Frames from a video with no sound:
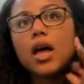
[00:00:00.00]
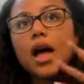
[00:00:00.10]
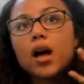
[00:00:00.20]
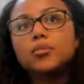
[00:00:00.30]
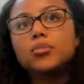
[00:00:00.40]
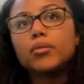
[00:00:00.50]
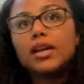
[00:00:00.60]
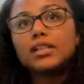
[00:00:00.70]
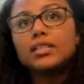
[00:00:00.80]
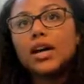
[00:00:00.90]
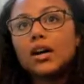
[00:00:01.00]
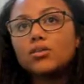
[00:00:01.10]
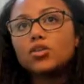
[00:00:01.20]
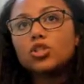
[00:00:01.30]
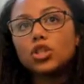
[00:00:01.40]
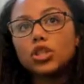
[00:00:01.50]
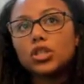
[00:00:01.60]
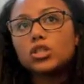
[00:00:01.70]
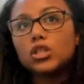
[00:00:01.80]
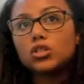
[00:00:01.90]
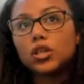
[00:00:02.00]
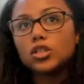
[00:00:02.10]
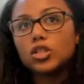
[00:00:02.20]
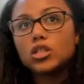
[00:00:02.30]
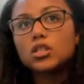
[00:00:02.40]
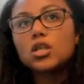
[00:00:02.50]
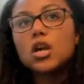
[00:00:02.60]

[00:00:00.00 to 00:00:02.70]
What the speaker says: helps break down sugars and starches.